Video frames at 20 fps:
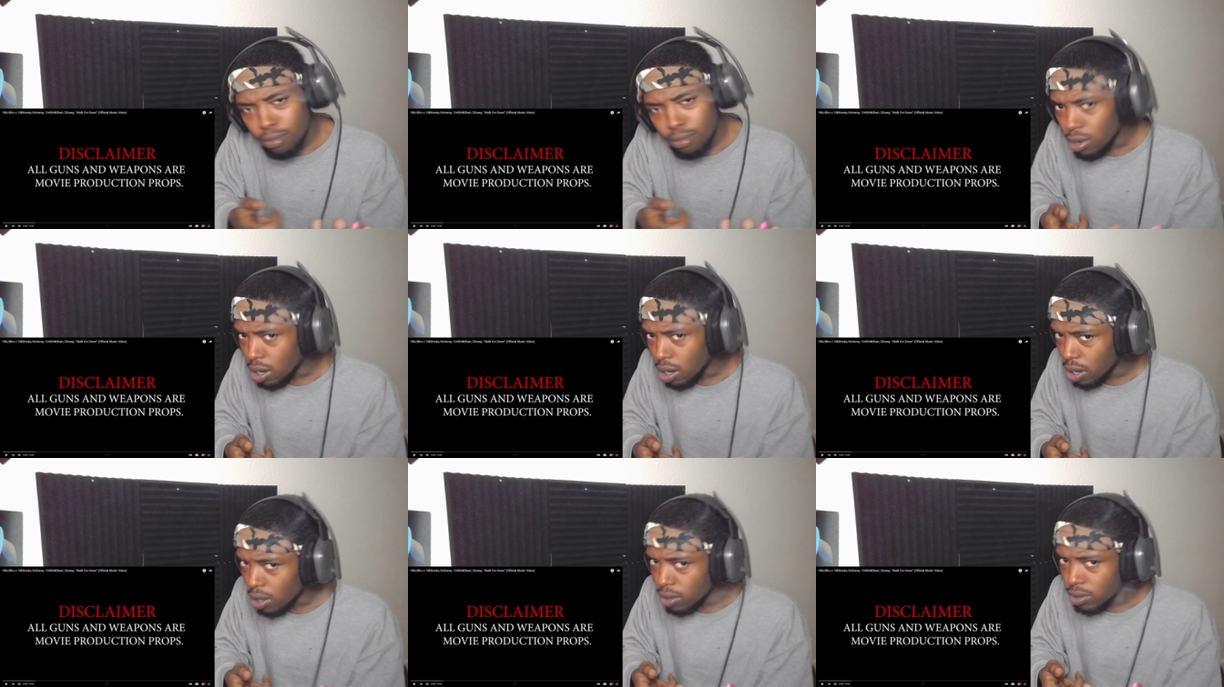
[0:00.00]

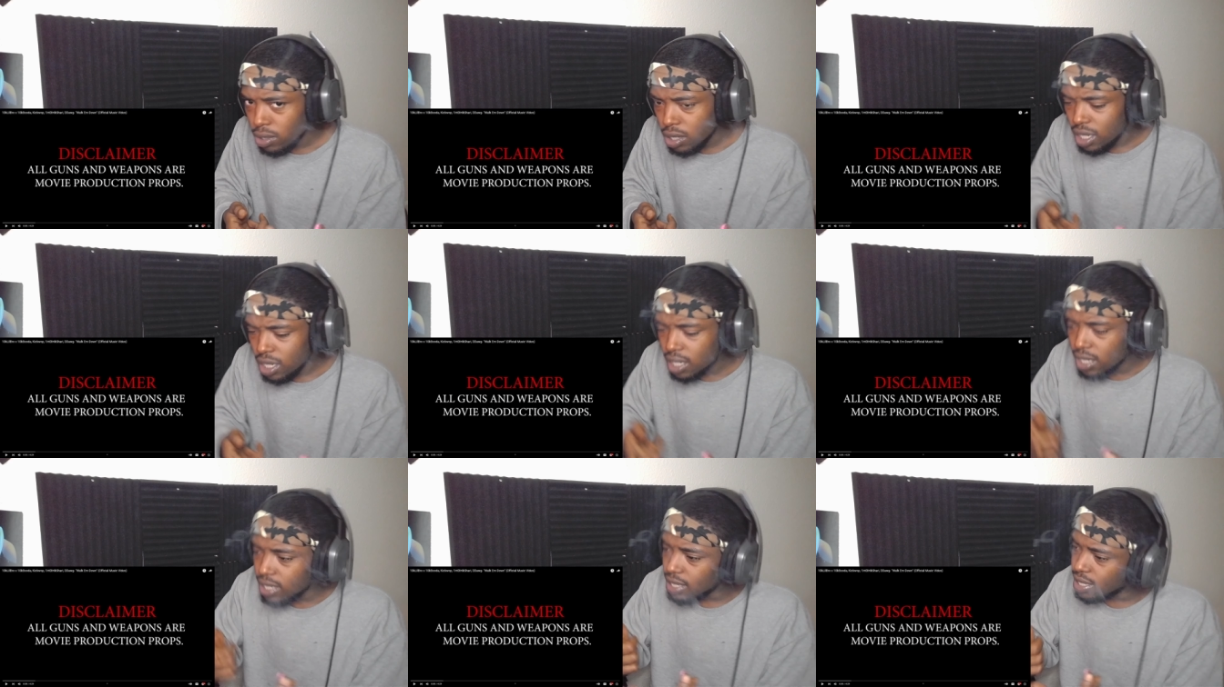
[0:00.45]
bro.
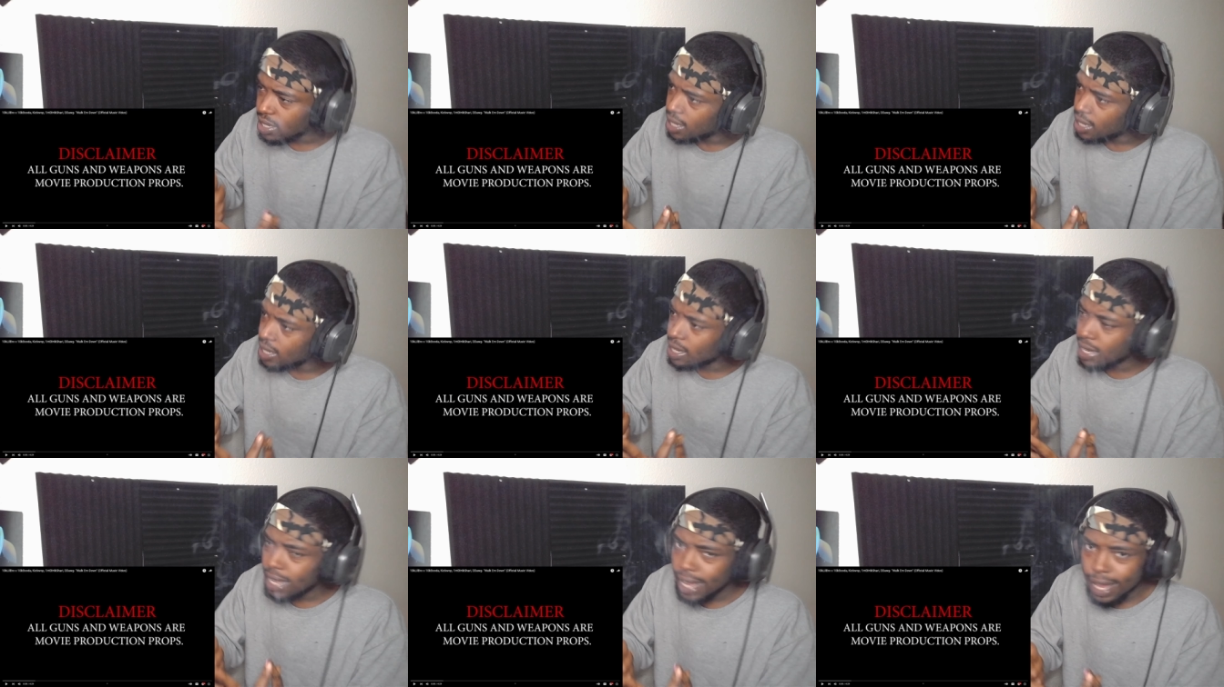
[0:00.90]

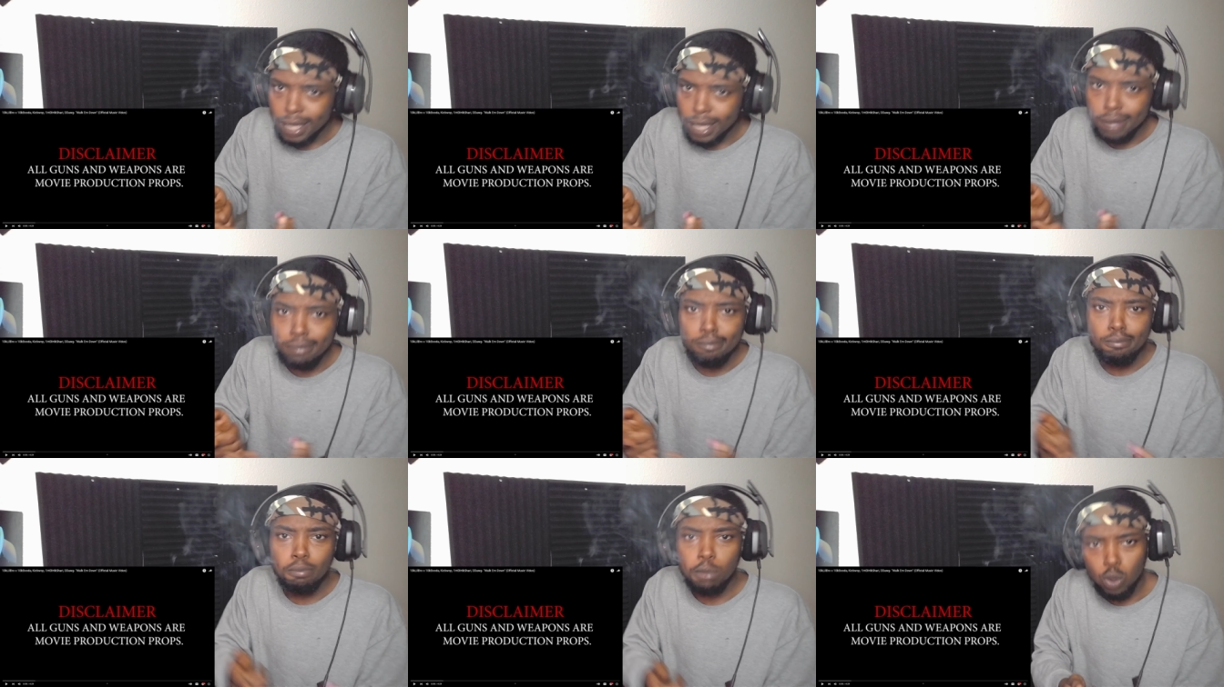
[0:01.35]

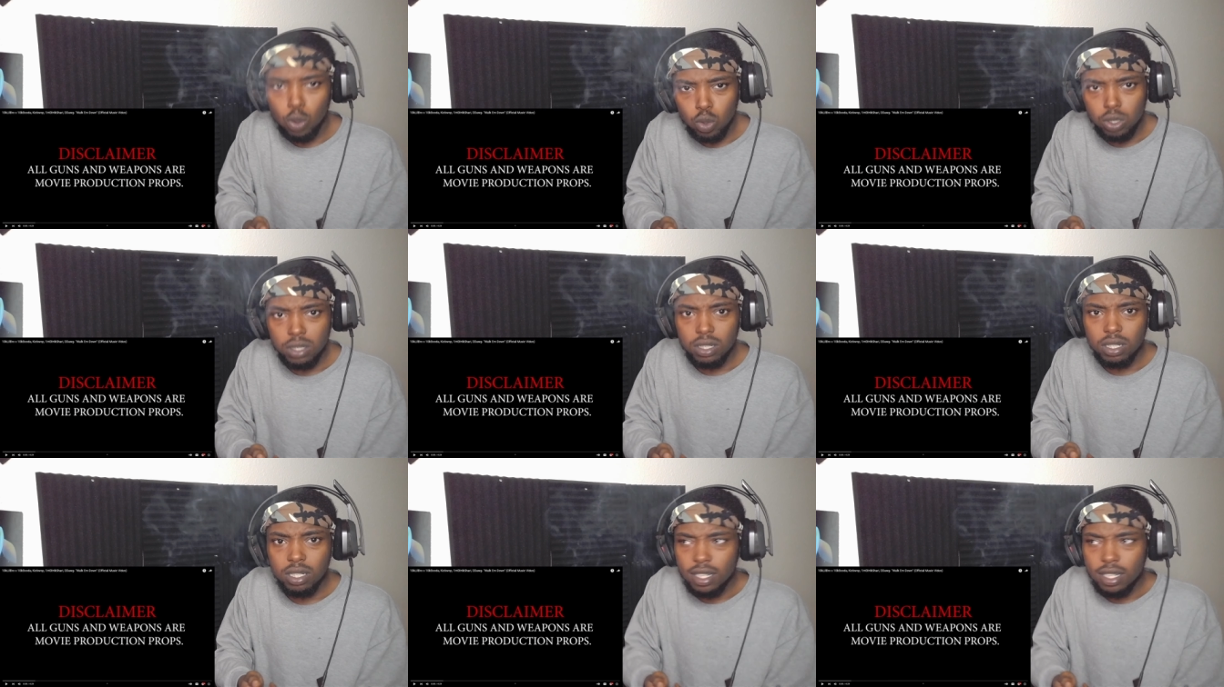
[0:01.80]
10K Booda.